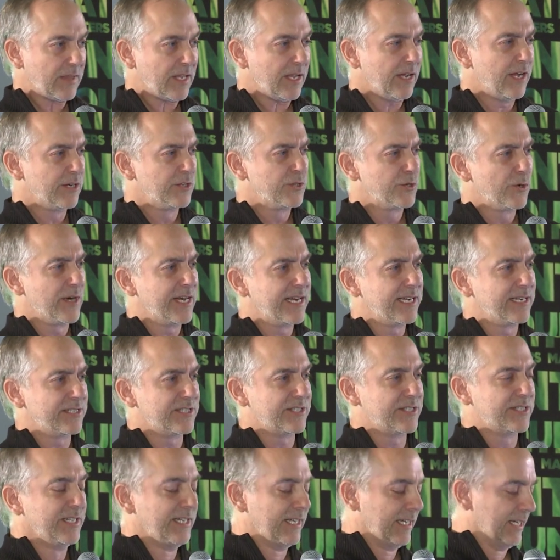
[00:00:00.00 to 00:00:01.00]

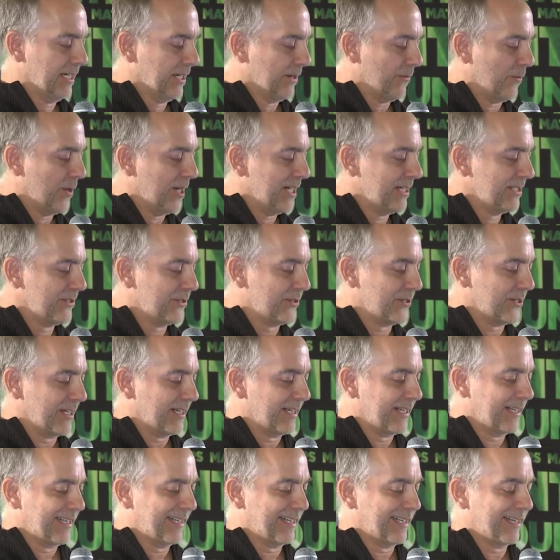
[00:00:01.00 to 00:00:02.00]
Andreas was, uh,
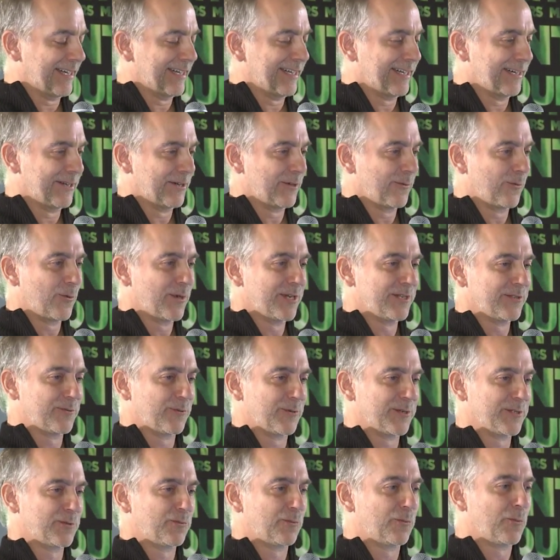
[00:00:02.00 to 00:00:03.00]
uh, was,
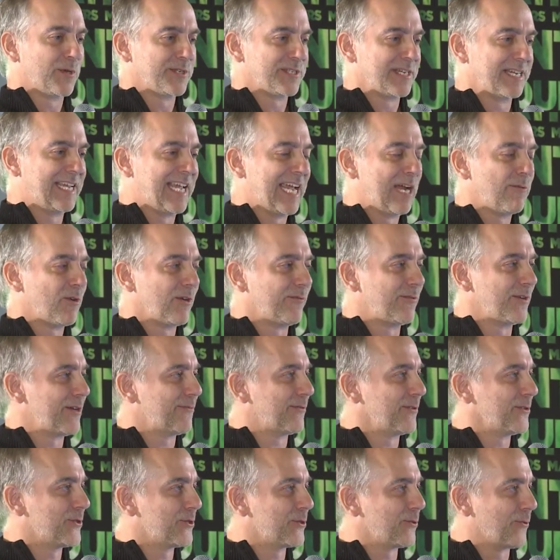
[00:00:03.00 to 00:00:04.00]
was, was a gamer of a
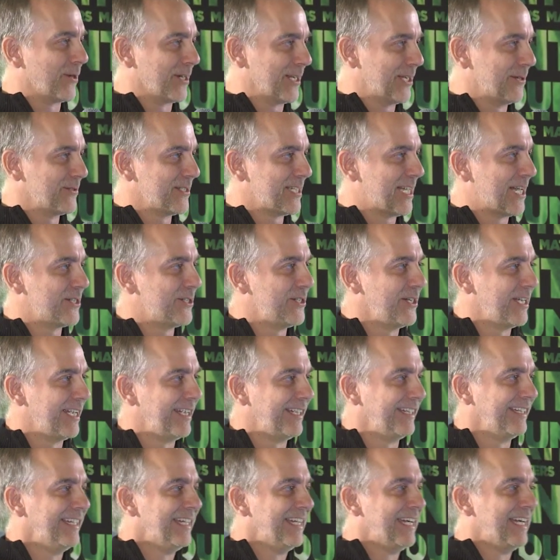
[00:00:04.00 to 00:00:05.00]
different sort. He was
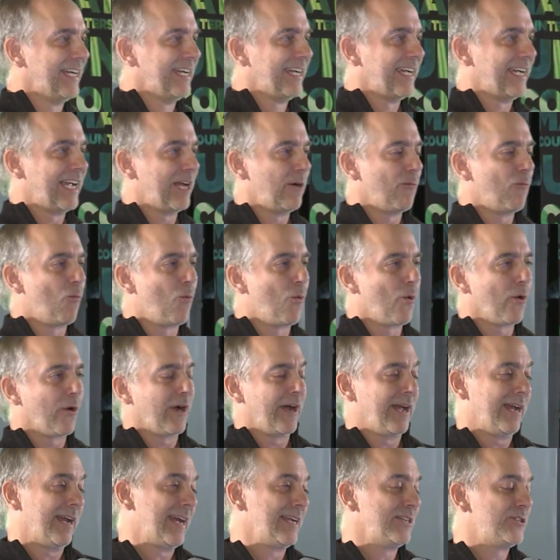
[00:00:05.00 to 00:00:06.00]
actually a, a,
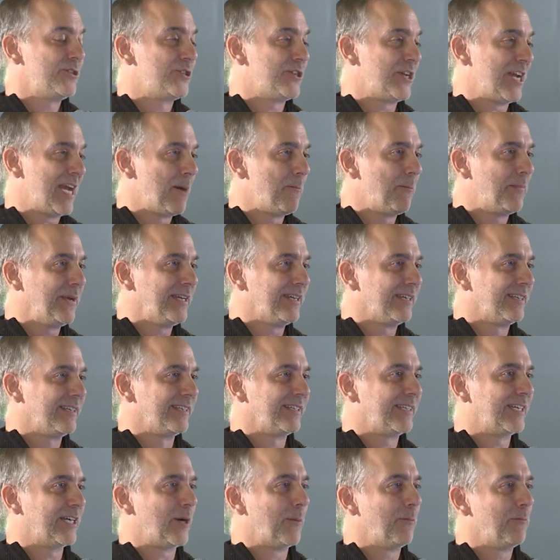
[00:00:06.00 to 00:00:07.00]
a, a
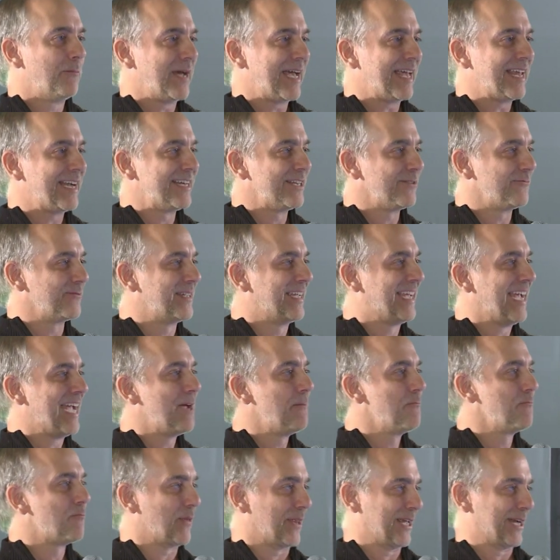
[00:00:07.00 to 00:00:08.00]
champion competitive
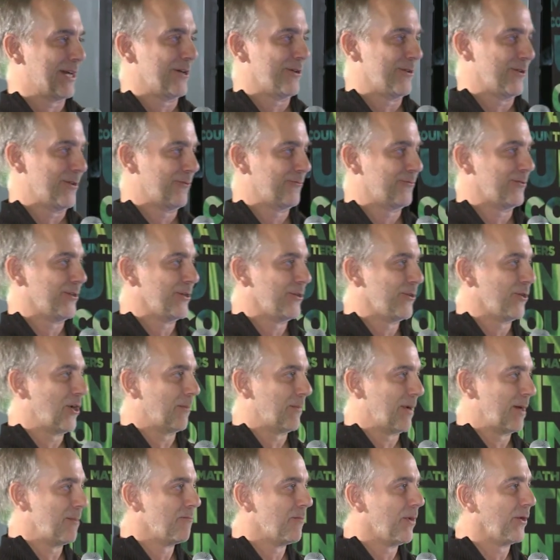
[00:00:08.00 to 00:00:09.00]
game player over in
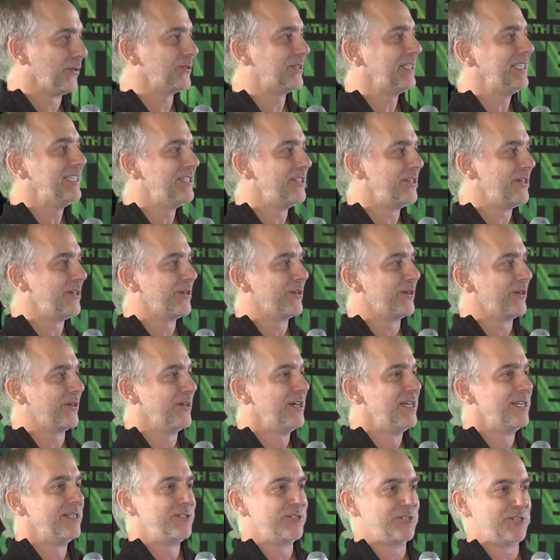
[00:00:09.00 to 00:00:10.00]
Europe, a multi
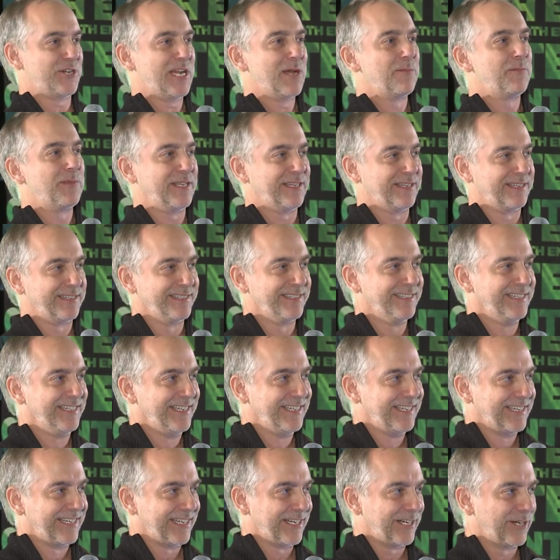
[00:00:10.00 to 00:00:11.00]
year champion
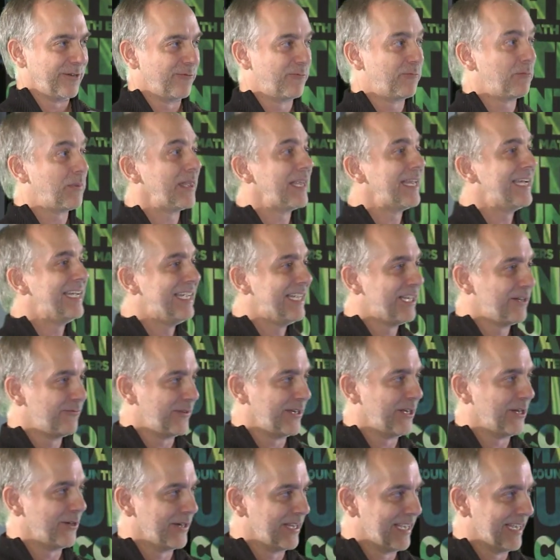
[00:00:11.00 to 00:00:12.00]
of playing
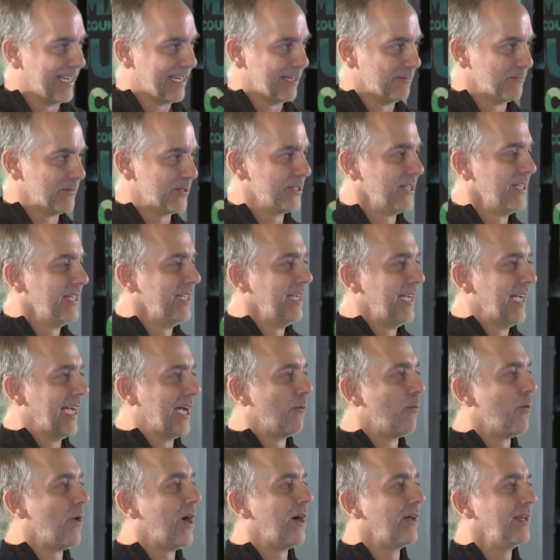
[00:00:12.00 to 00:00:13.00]
video games.
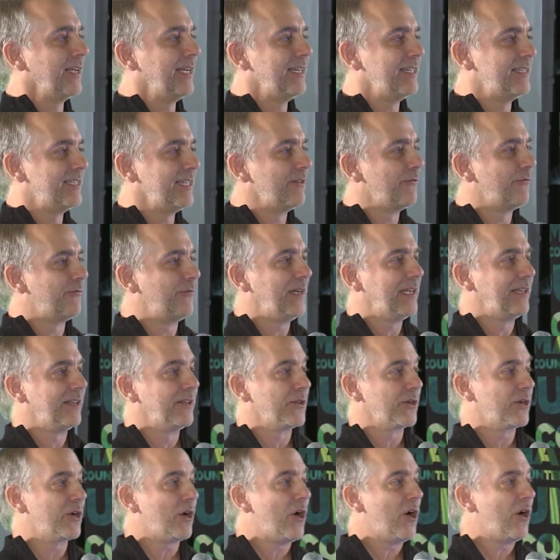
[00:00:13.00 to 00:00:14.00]
And while he did feel
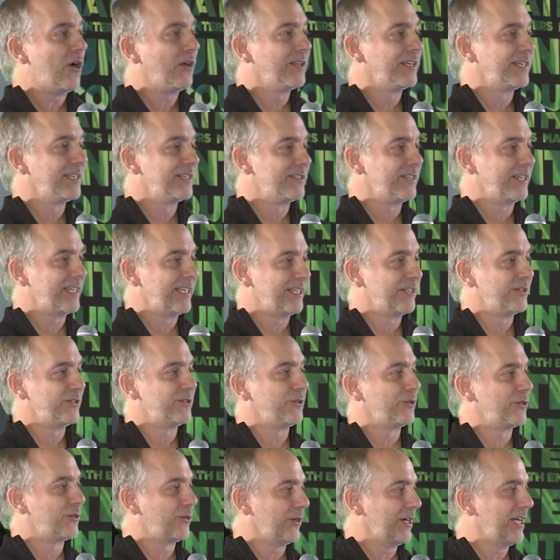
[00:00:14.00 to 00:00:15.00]
the calling to get
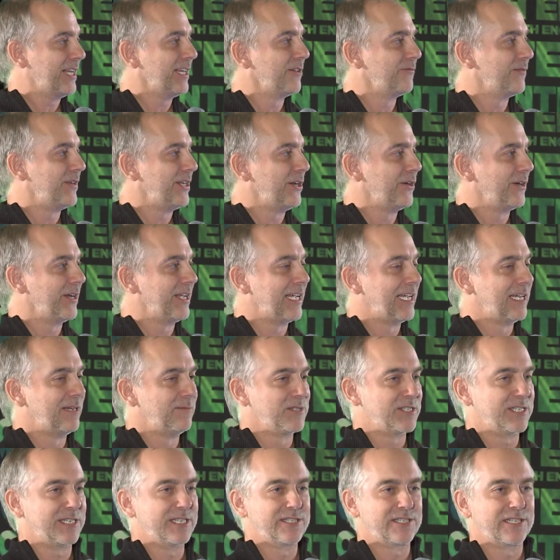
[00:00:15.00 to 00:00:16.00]
into creating video
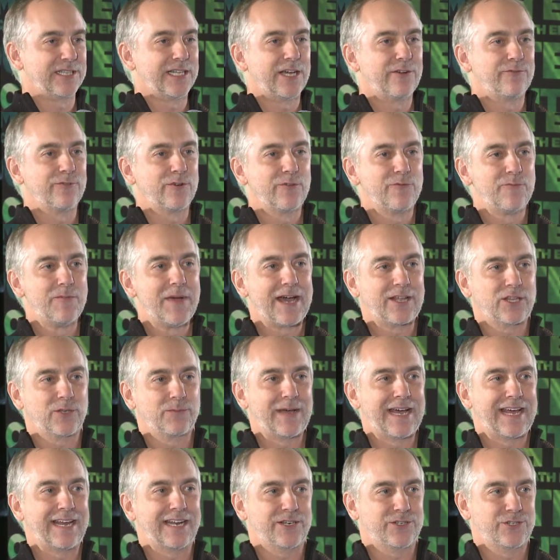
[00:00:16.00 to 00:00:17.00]
games, his love of
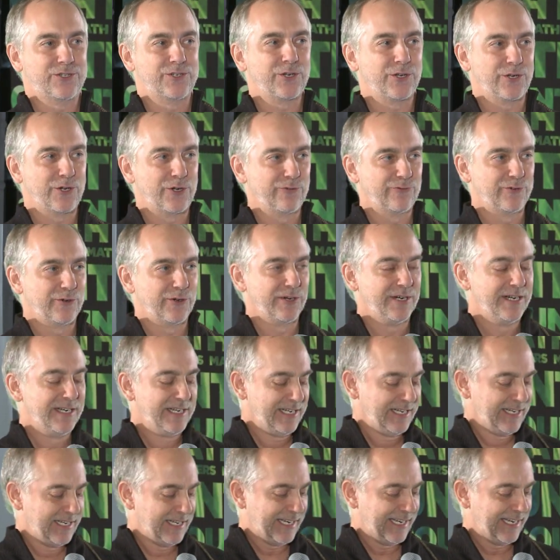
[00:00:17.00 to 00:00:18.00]
mathematics took over
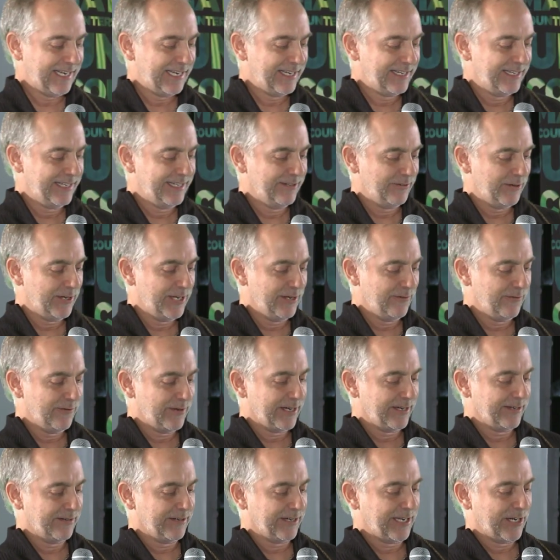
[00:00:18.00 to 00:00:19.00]
and he, he
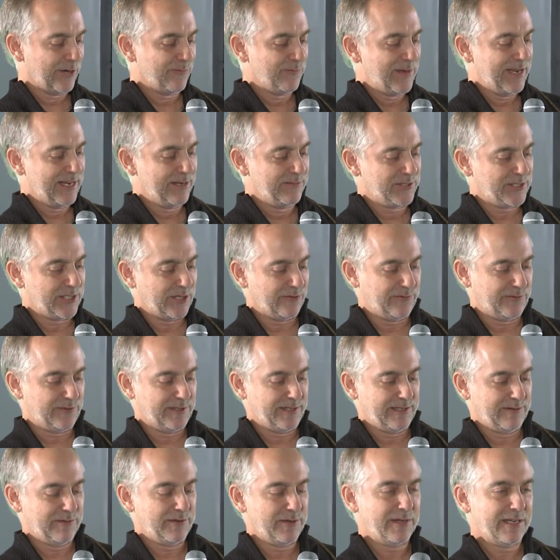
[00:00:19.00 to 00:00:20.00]
uh, kind of made himself
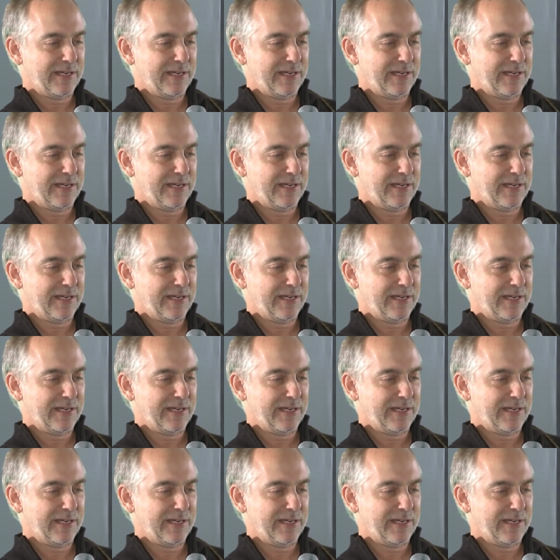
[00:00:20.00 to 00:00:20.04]
uh,